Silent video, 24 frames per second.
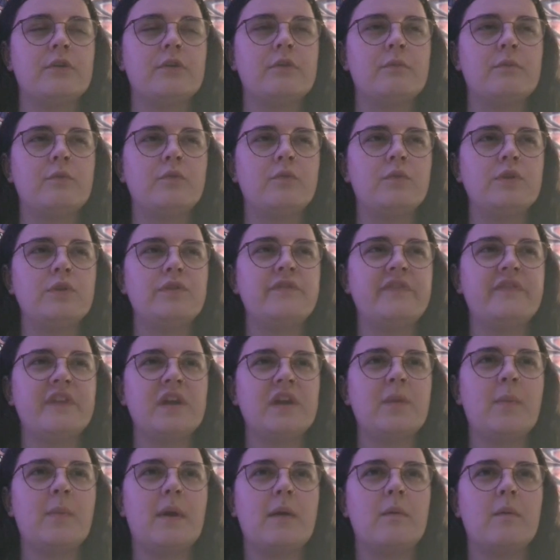But when you
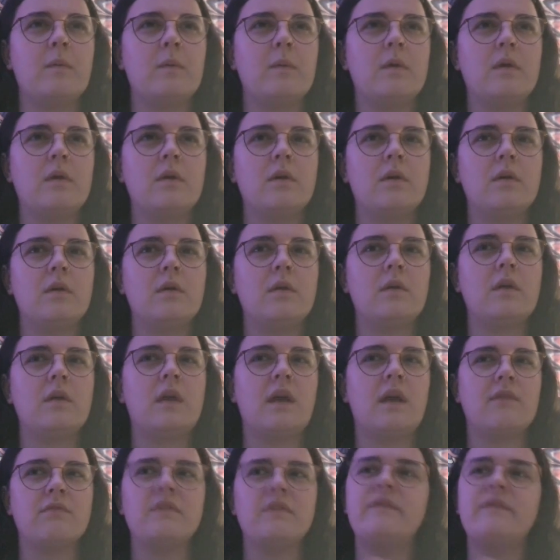think about
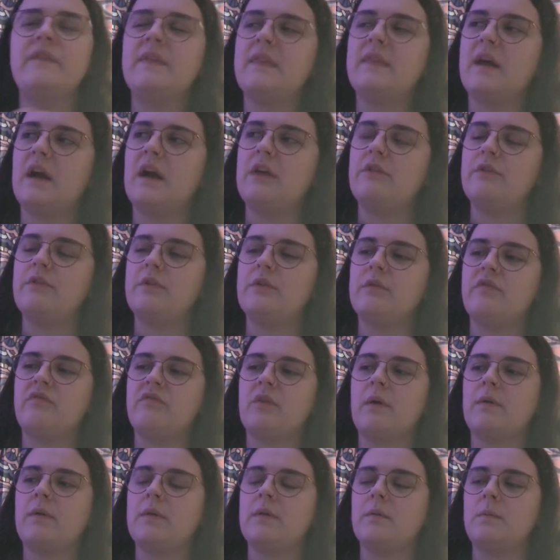everything that I do
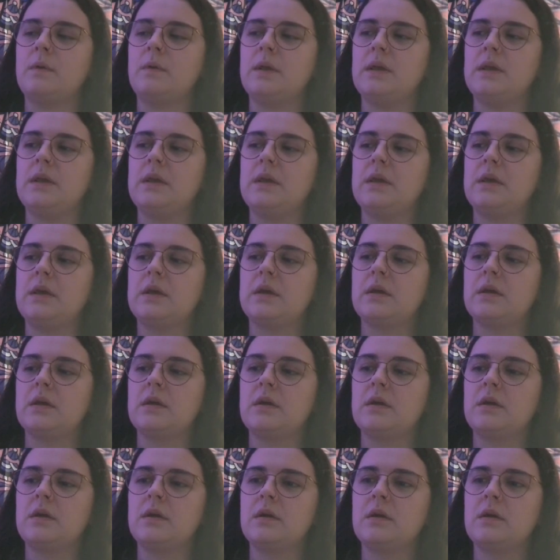throughout the week,
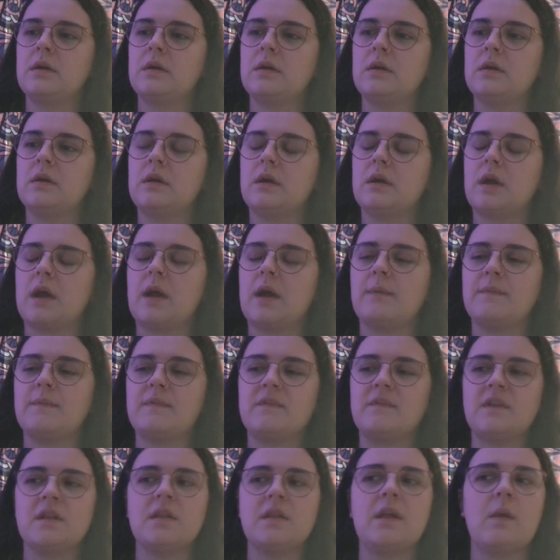I'm
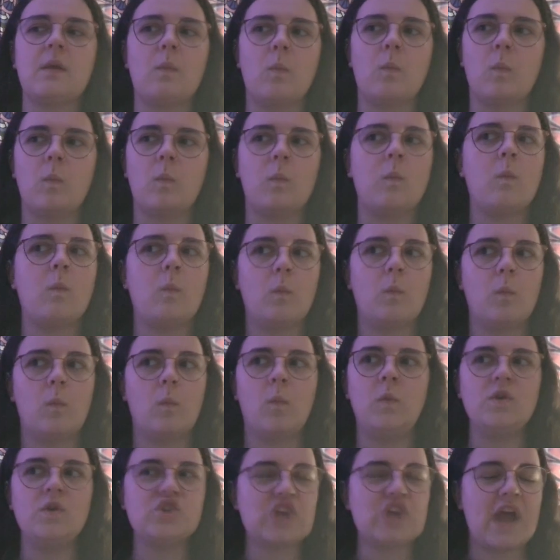still like,
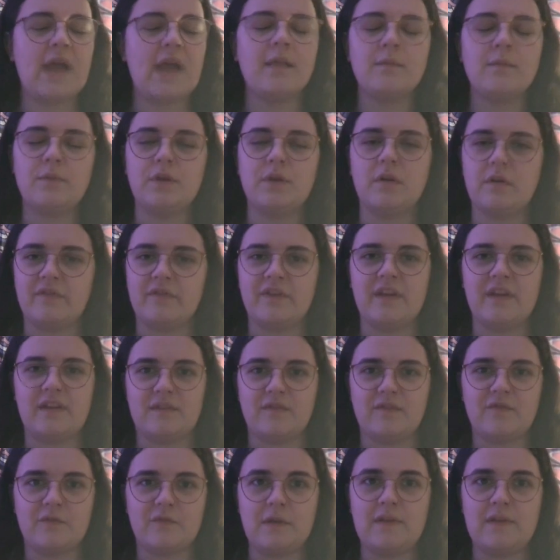which element of it
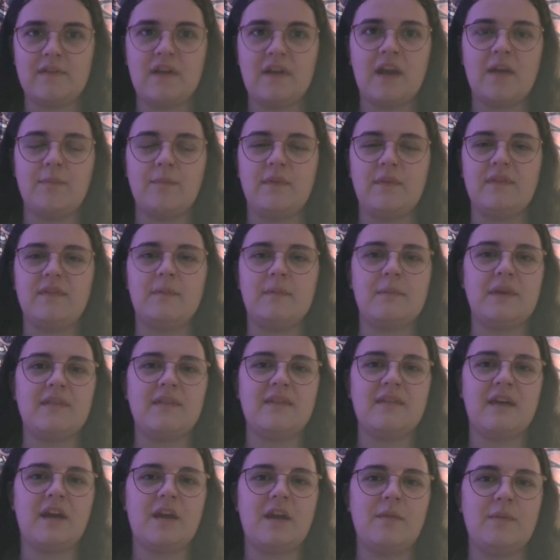is free time? Is it my
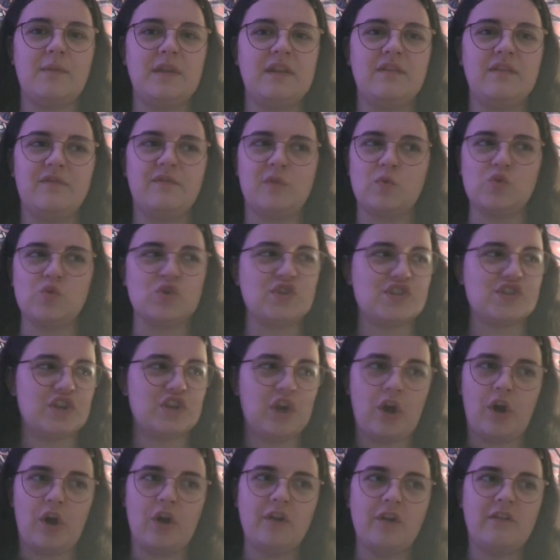time in devotion to
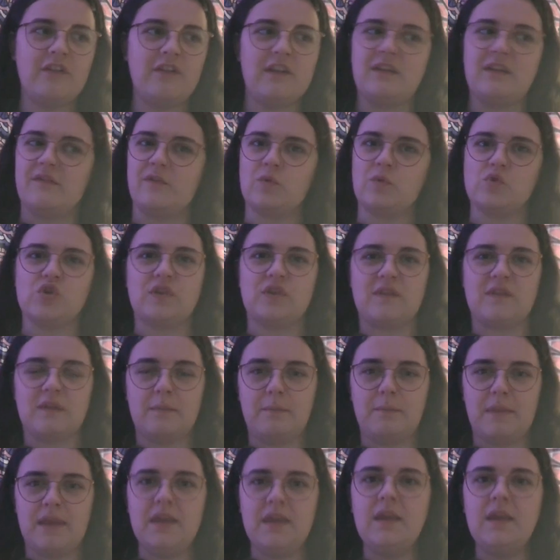God, in devotion to
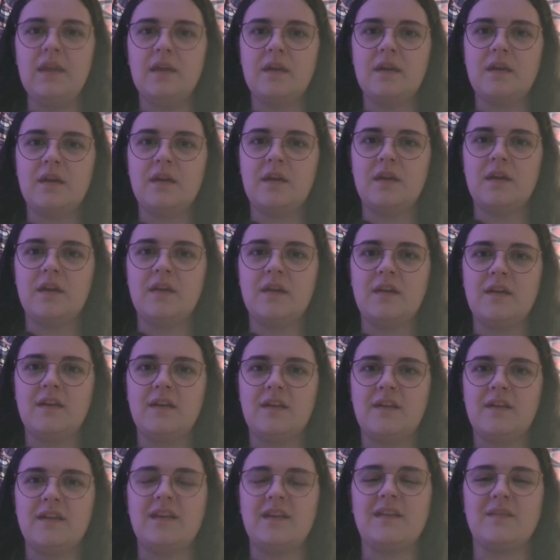me?
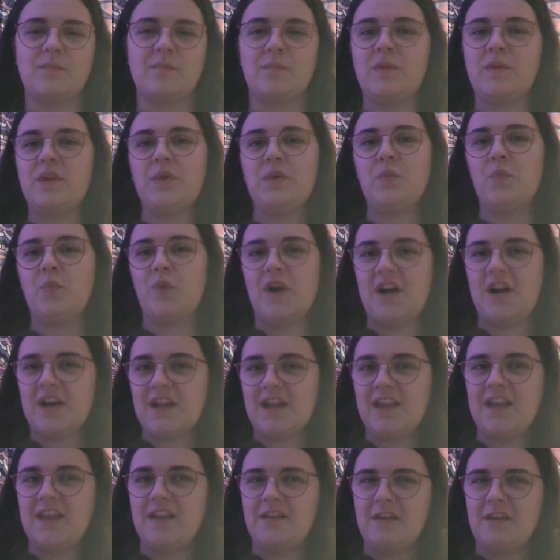Is me
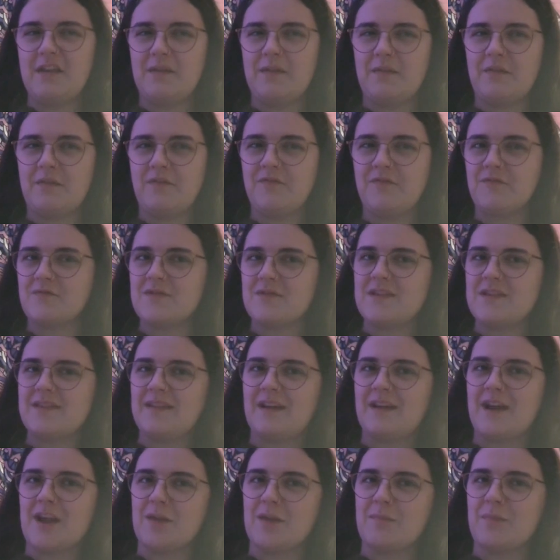working free
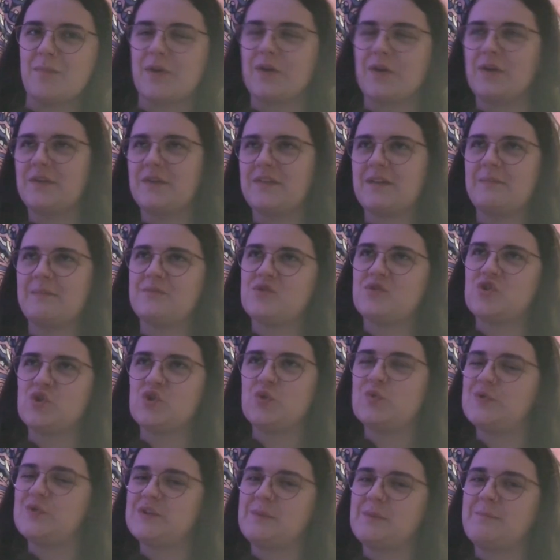time because I'm
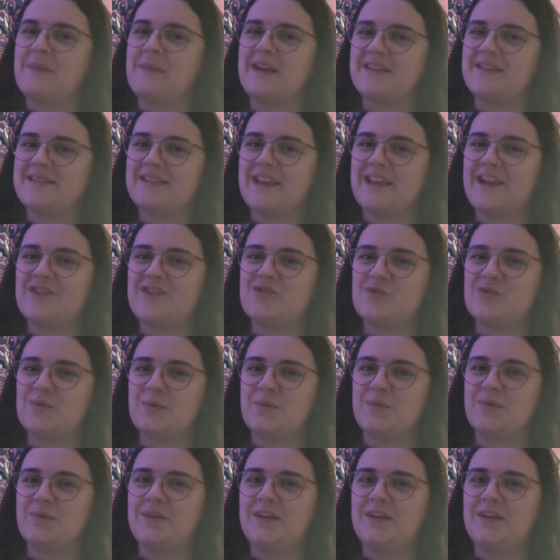choosing my schedule?